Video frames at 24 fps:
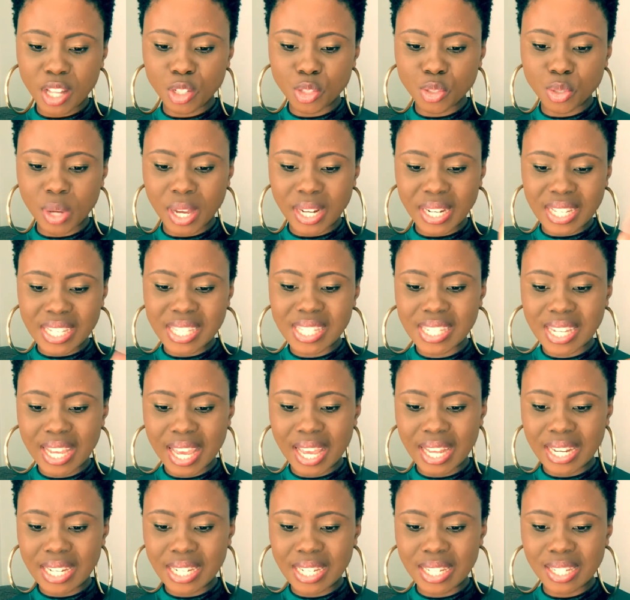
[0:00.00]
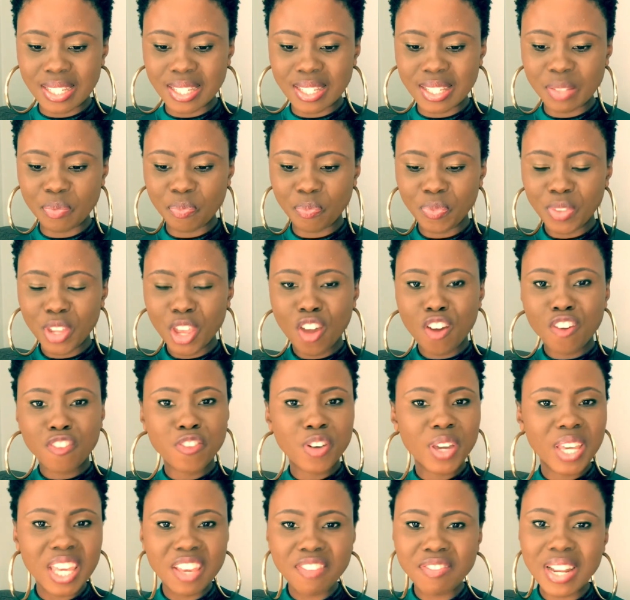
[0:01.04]
understand is
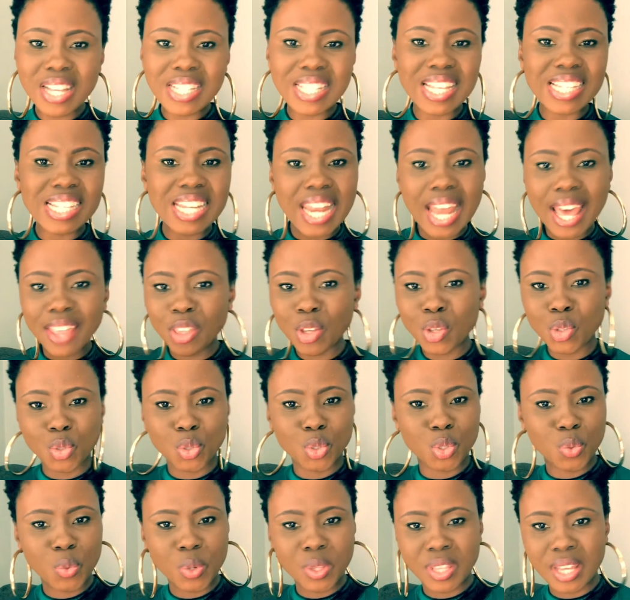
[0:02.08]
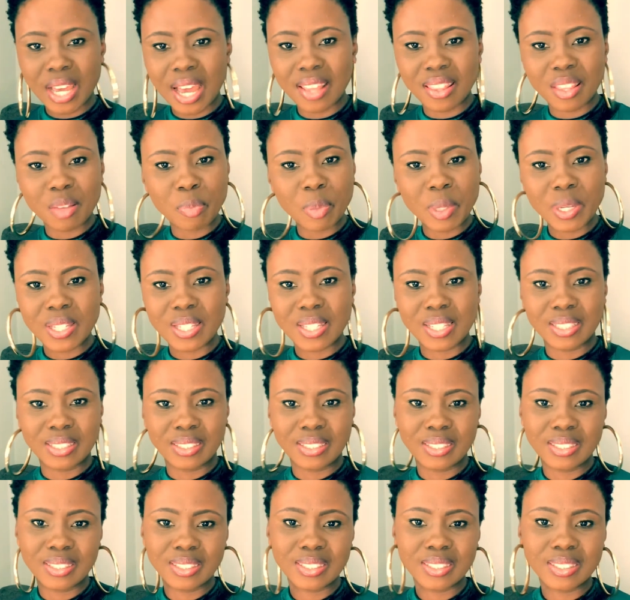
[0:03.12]
forgiveness has nothing to do with the other person.
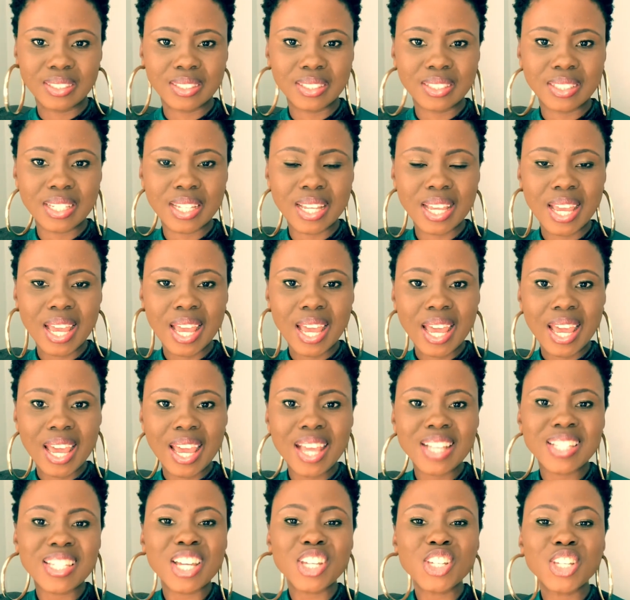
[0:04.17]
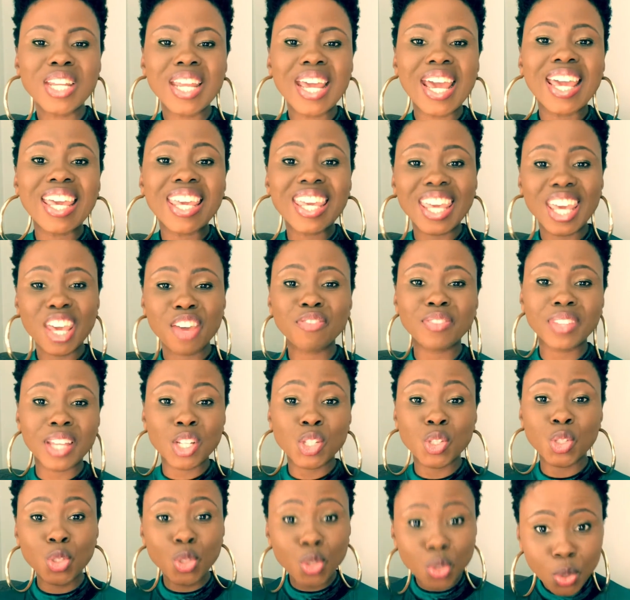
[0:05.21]
It's actually a gift that
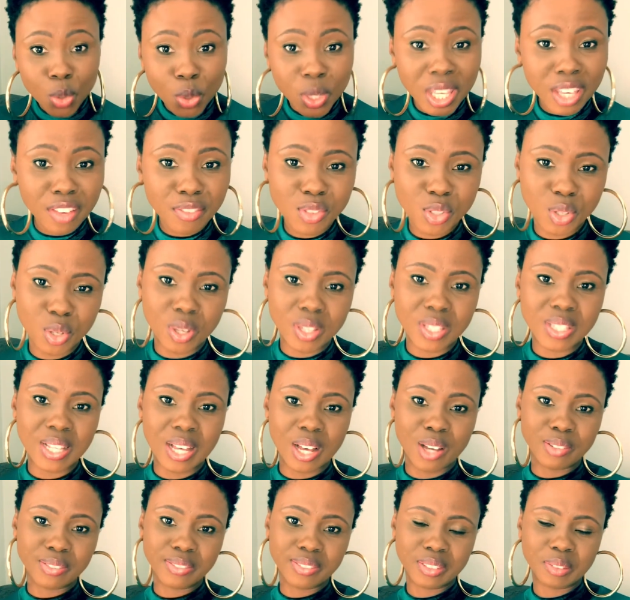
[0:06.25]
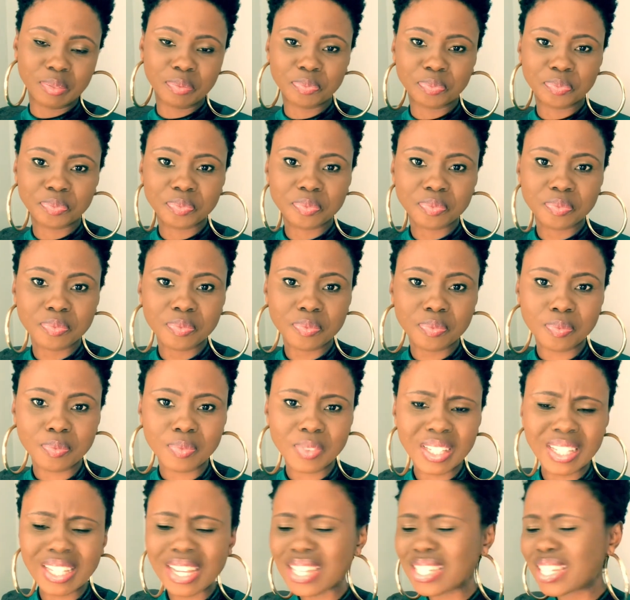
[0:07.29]
you give to yourself.
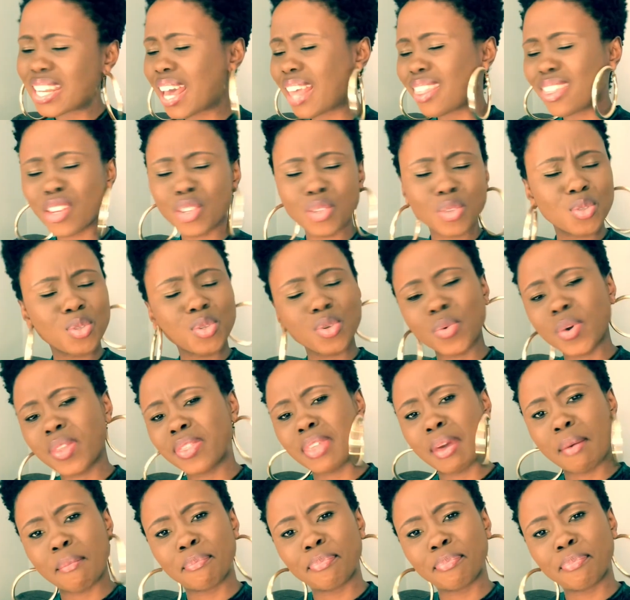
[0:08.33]
There's nothing to do with them.